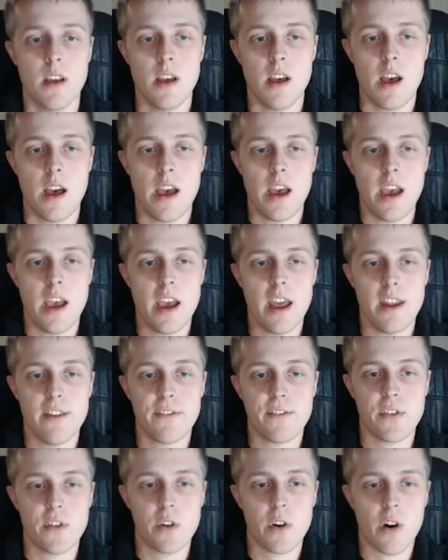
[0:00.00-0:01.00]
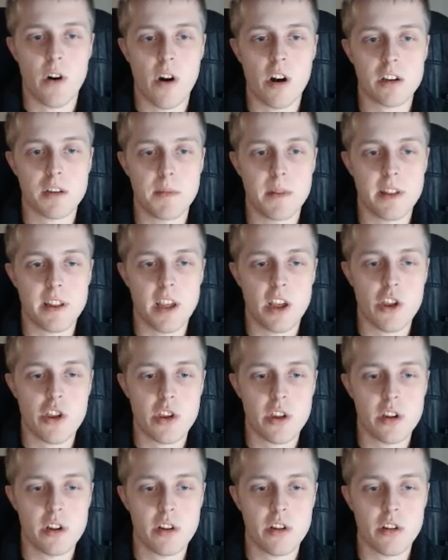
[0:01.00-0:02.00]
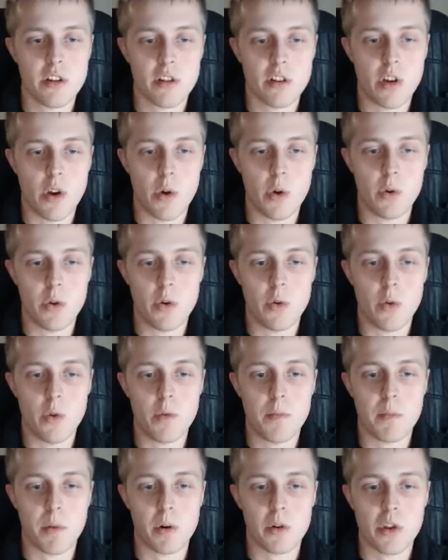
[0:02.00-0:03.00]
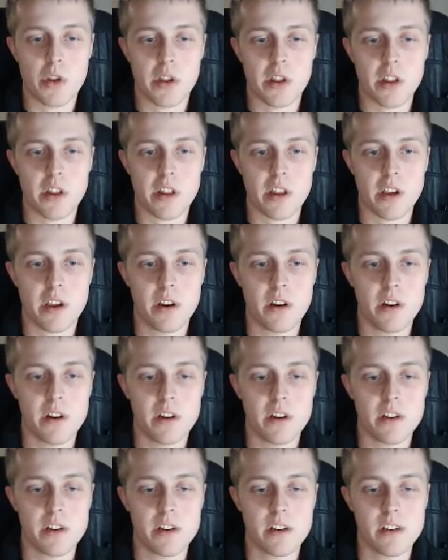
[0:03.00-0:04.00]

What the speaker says: And for our optimization, go to purchases here.